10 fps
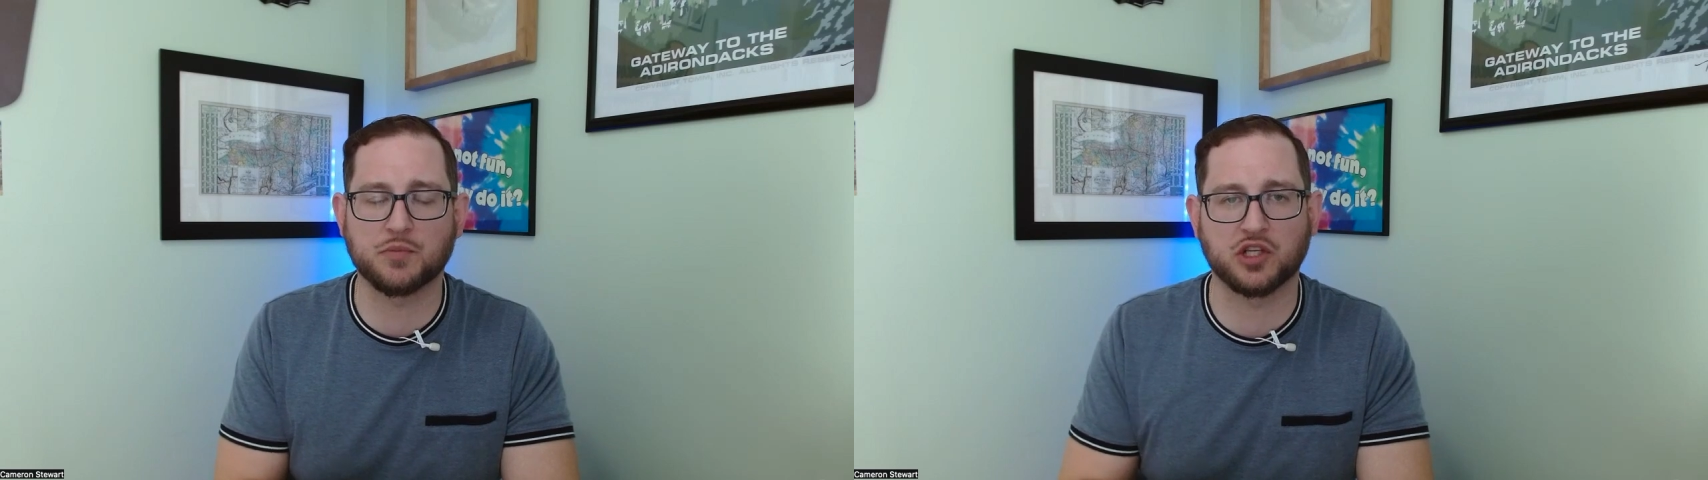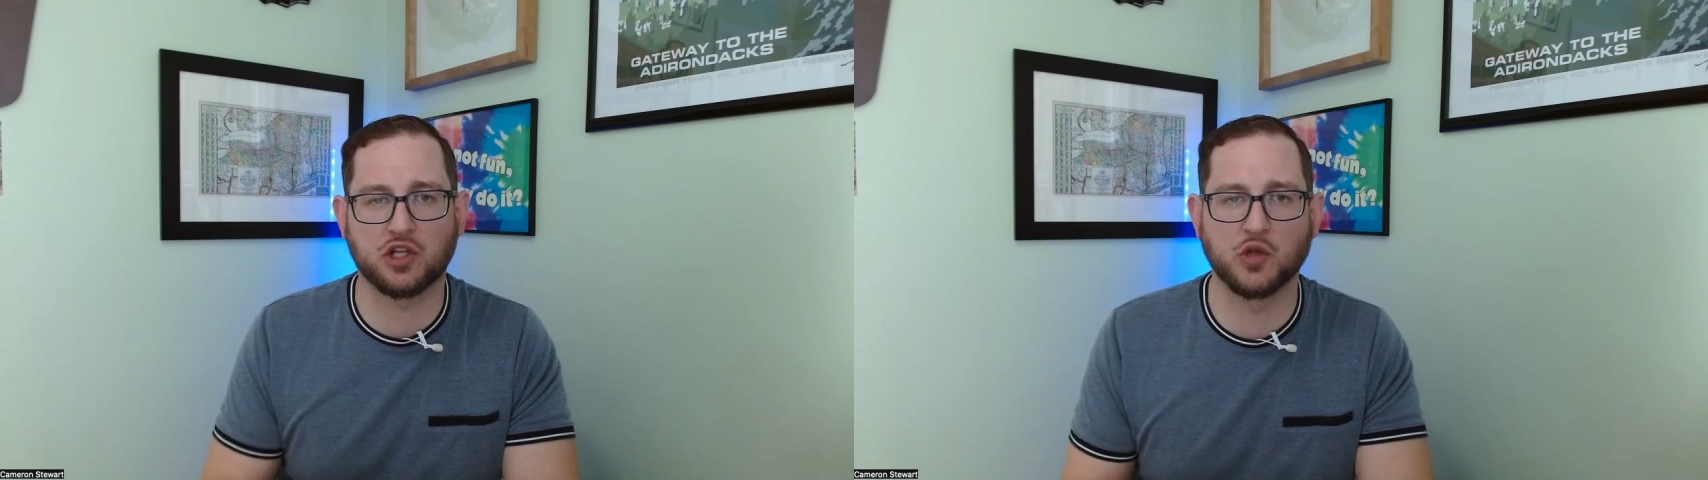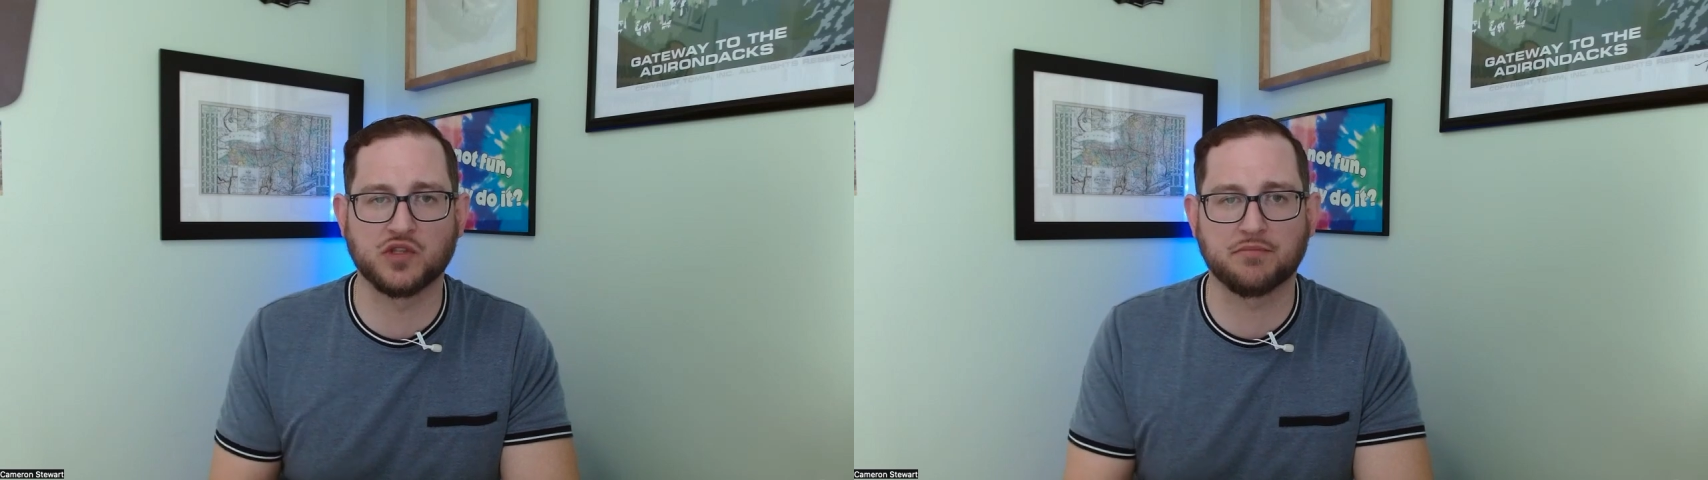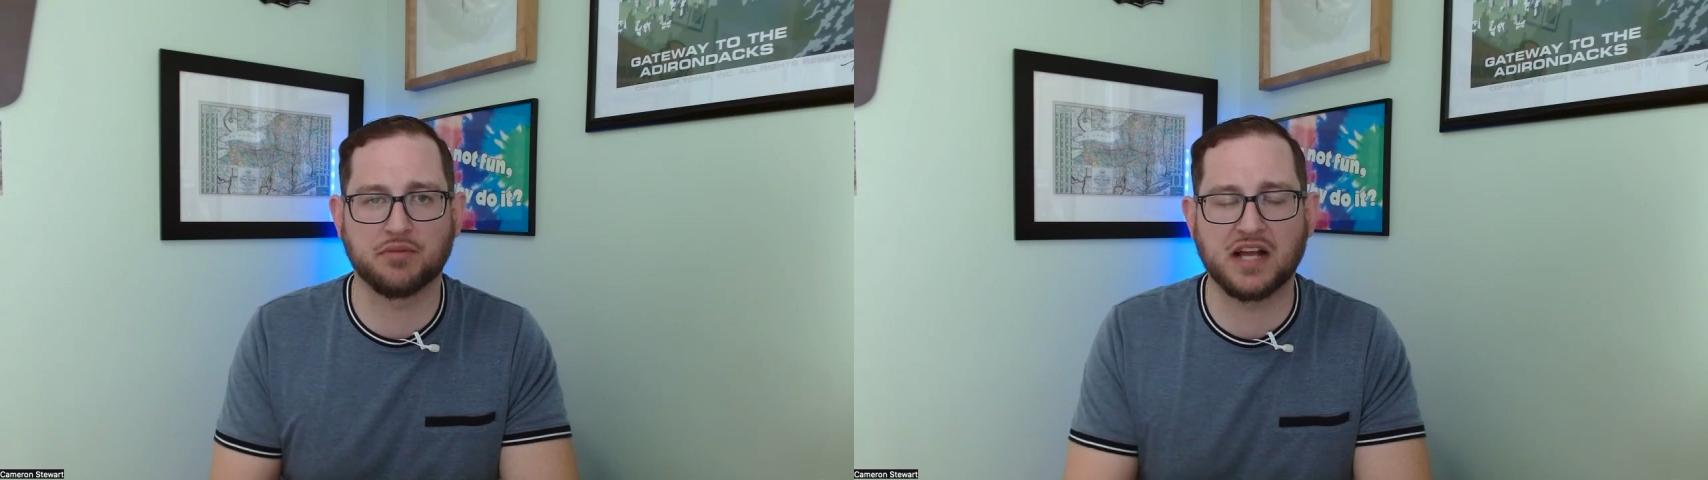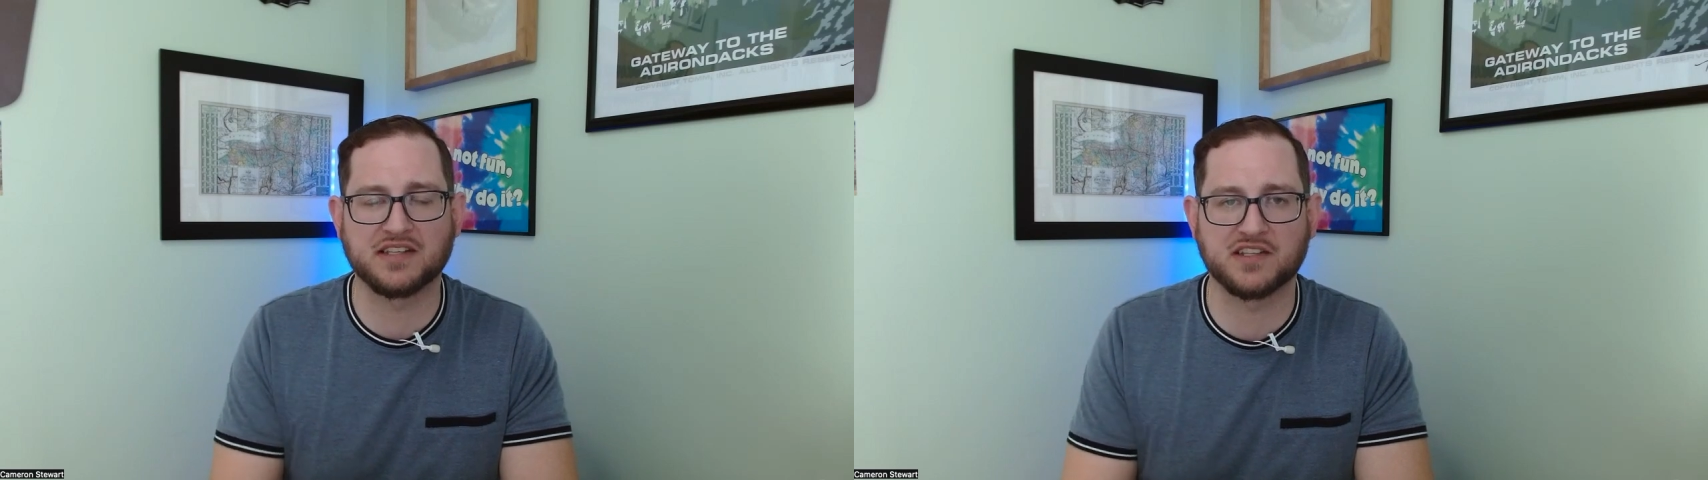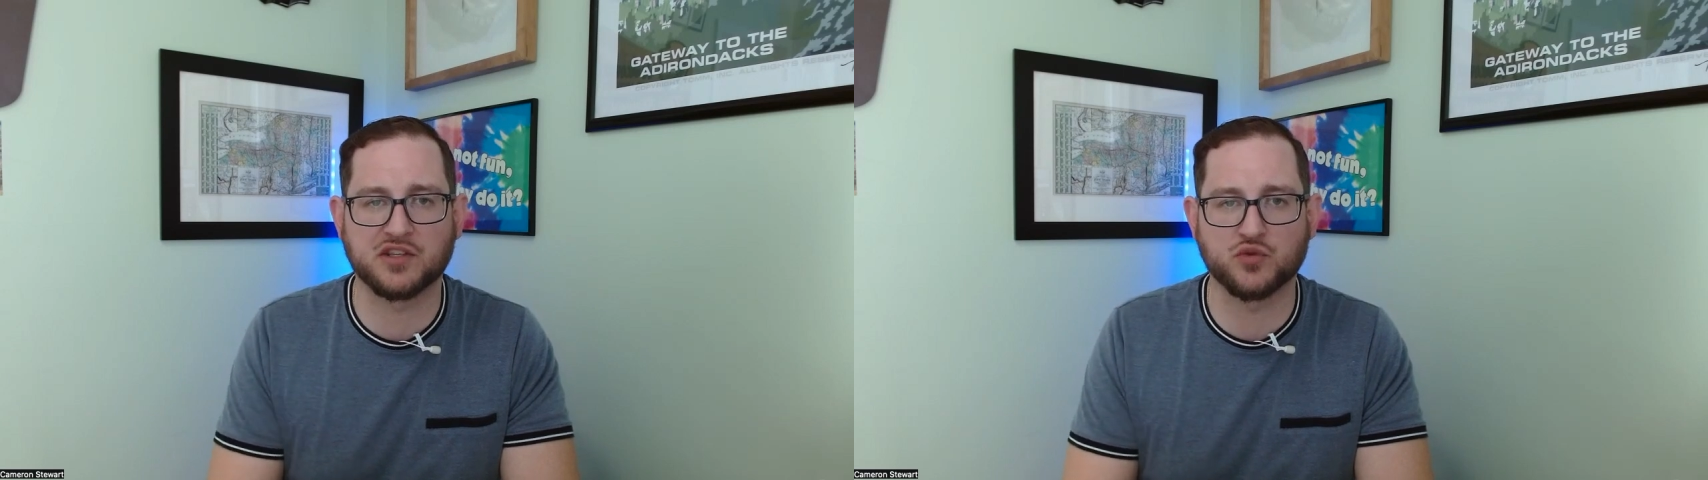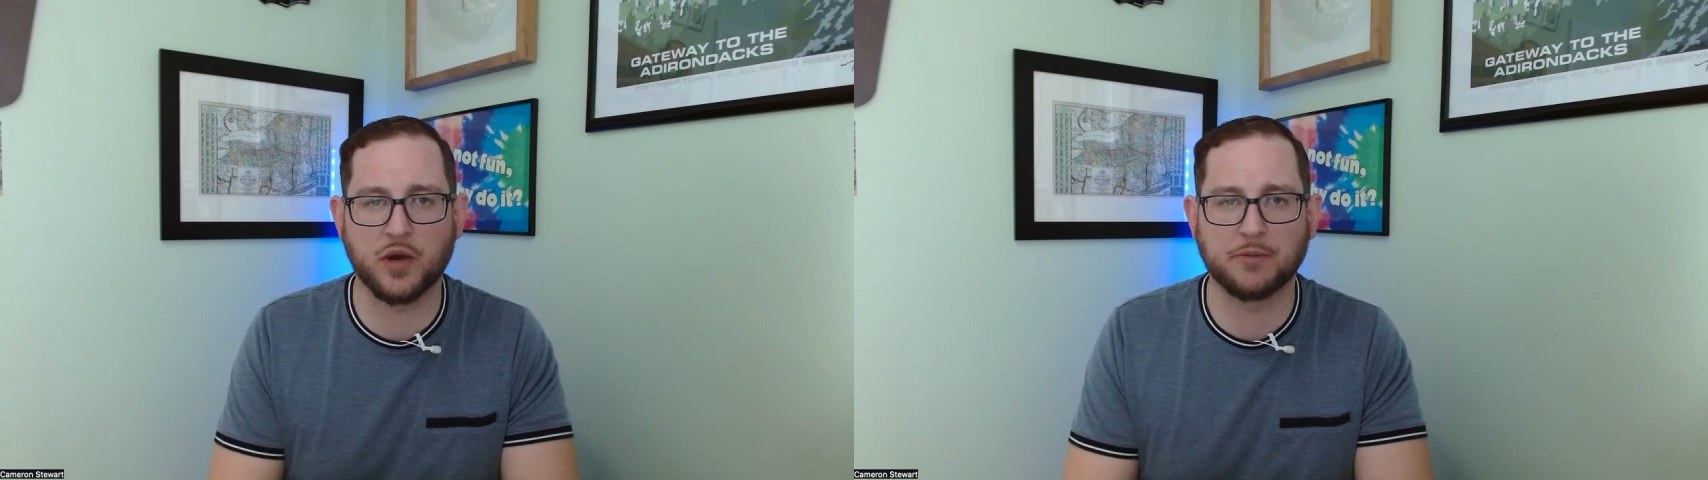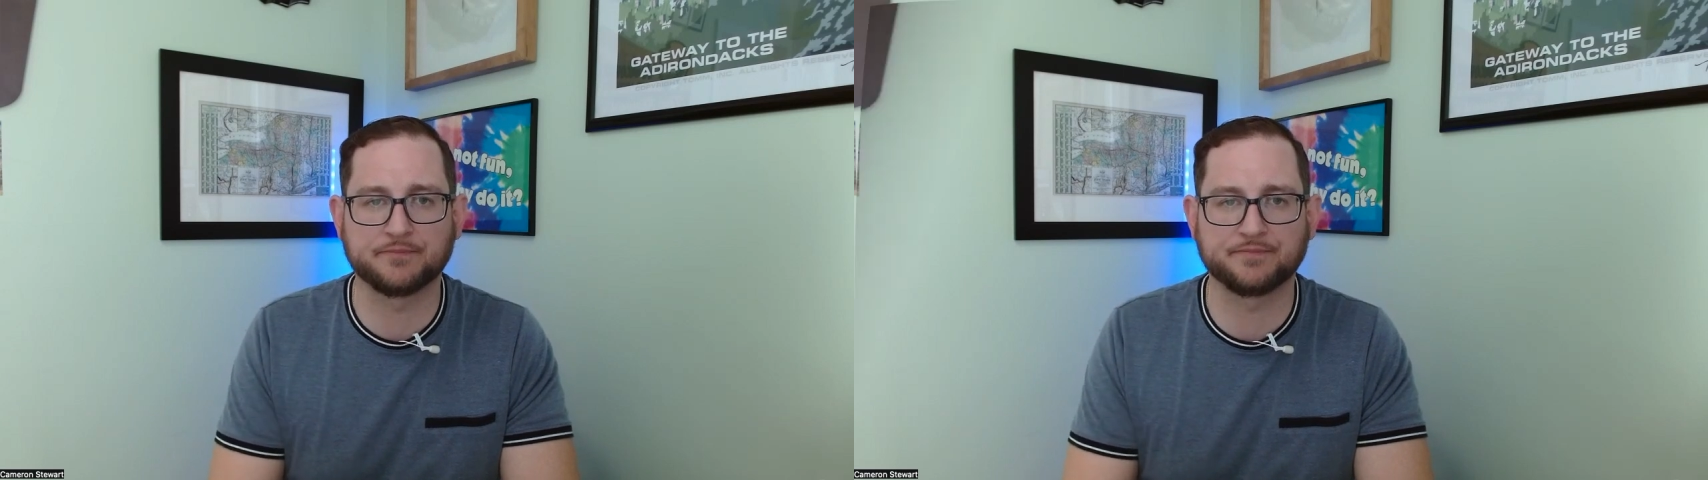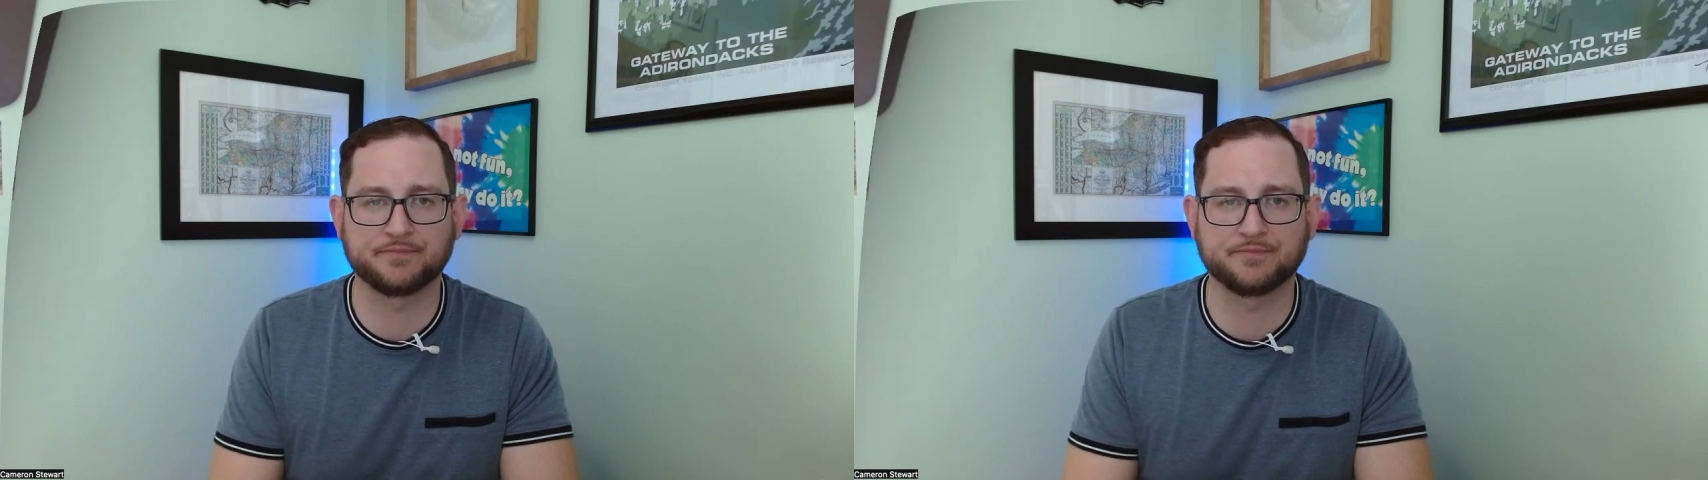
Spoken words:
but the closing process as well.